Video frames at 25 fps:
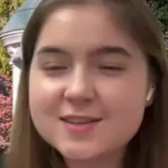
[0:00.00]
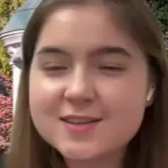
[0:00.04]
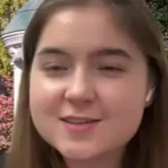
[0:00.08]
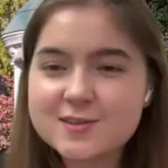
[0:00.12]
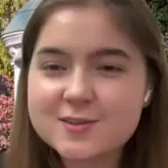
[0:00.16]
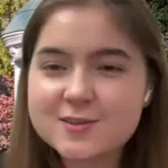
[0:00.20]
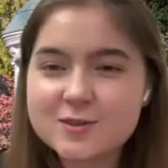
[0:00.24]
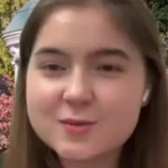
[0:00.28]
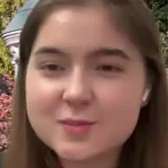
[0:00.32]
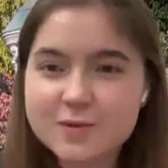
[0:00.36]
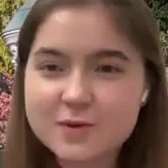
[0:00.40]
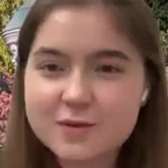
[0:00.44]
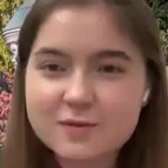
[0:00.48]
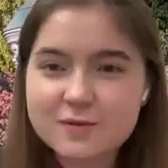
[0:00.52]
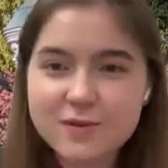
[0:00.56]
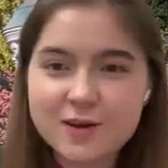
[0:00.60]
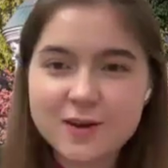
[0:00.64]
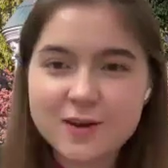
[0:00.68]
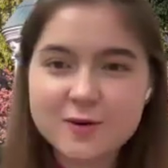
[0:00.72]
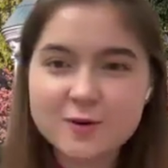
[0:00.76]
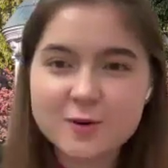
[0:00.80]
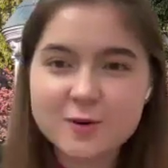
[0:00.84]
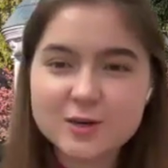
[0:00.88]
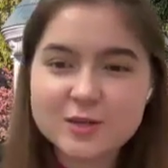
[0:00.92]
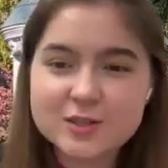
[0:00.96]
think that's a super
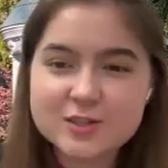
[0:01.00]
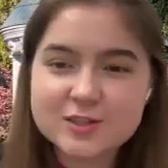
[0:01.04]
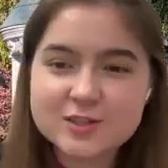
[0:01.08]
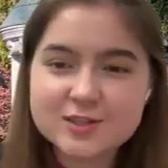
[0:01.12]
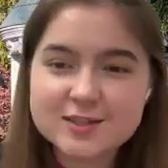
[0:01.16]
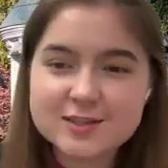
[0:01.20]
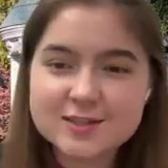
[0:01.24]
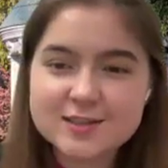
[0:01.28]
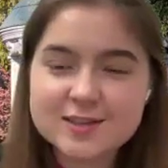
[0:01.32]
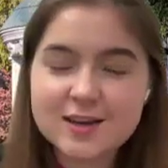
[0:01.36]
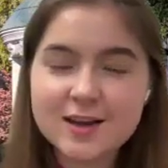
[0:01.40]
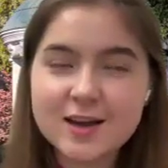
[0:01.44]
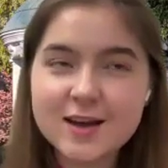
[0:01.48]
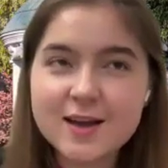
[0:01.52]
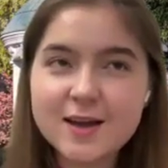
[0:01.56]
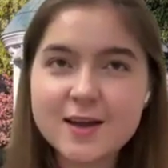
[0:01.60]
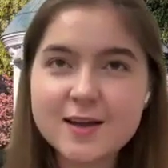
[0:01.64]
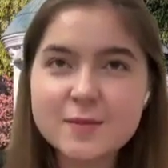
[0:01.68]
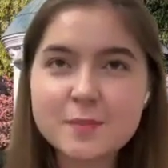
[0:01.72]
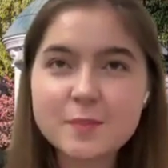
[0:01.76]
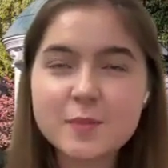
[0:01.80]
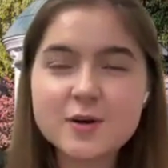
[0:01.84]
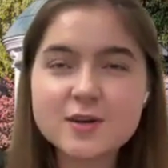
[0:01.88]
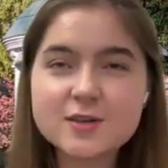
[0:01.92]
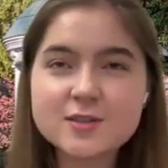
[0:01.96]
valid question.
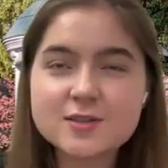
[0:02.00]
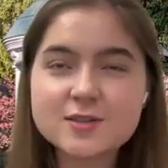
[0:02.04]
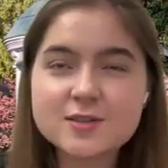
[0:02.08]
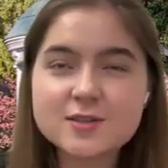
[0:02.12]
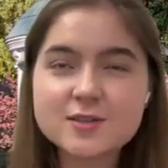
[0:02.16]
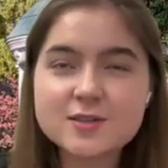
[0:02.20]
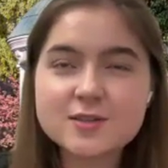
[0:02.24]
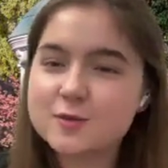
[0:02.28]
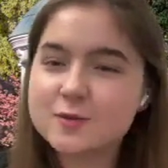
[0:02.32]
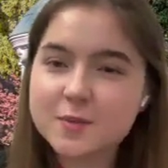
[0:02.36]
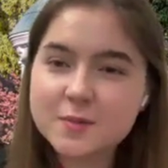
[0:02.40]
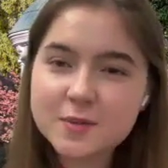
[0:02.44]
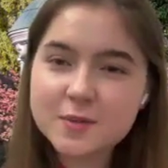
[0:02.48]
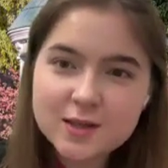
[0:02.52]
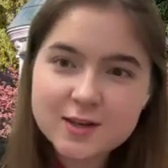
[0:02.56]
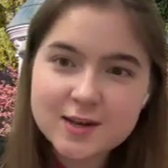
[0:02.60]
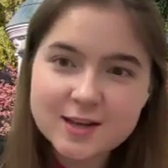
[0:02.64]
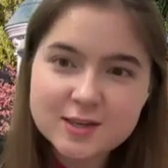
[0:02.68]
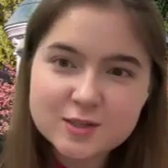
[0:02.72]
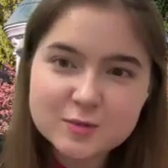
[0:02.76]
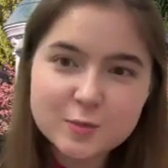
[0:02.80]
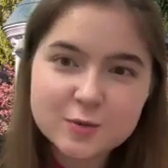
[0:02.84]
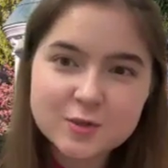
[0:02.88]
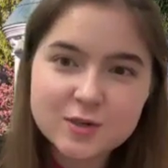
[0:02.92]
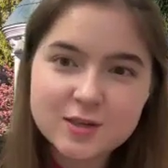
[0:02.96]
I personally, I'm not an
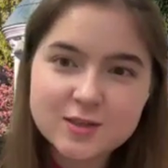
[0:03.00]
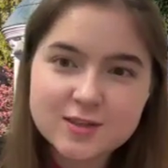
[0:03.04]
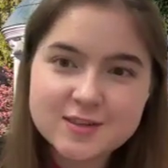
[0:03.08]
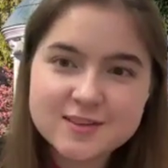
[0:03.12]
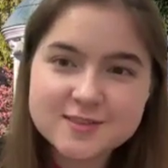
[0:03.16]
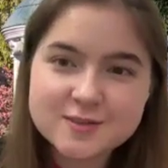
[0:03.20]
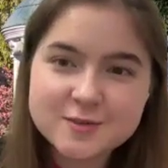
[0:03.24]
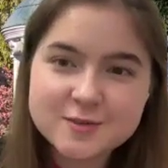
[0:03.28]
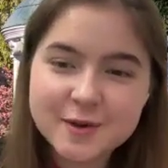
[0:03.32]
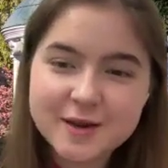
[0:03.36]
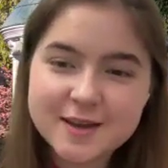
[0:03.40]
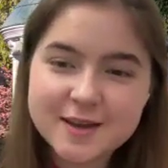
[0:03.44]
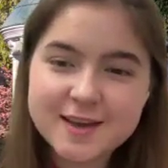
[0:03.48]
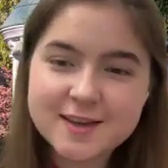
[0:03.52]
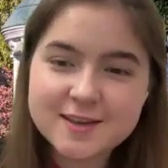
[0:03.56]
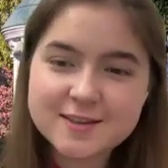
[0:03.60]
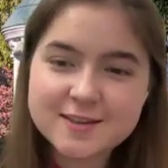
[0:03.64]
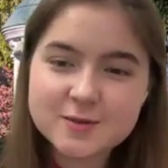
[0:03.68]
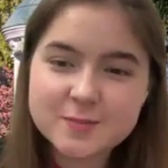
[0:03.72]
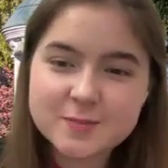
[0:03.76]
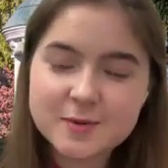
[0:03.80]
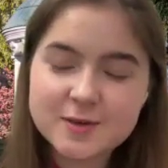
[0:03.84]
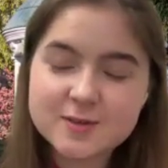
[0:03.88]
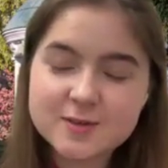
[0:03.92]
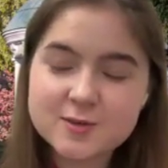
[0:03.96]
expert on this, so I
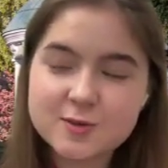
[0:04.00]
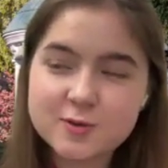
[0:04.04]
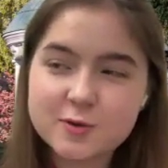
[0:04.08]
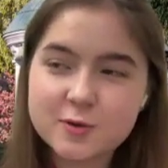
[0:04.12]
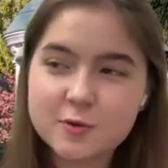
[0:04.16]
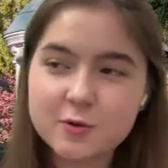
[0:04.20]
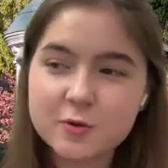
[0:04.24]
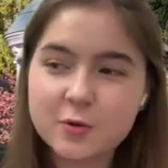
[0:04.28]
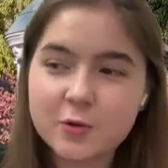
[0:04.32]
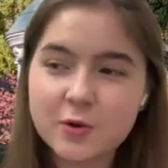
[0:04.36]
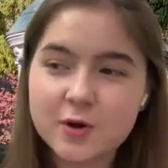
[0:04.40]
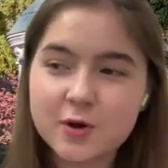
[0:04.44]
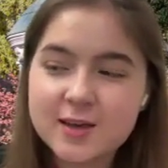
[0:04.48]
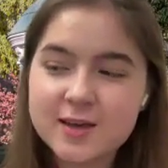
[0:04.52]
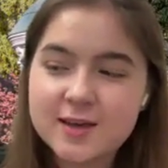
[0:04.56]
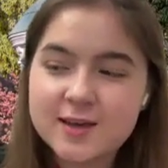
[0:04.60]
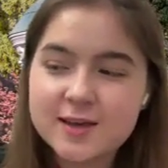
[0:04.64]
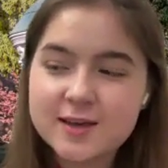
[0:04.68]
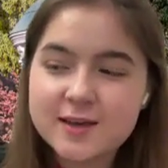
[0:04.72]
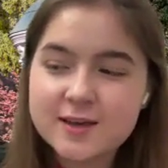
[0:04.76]
can't speak to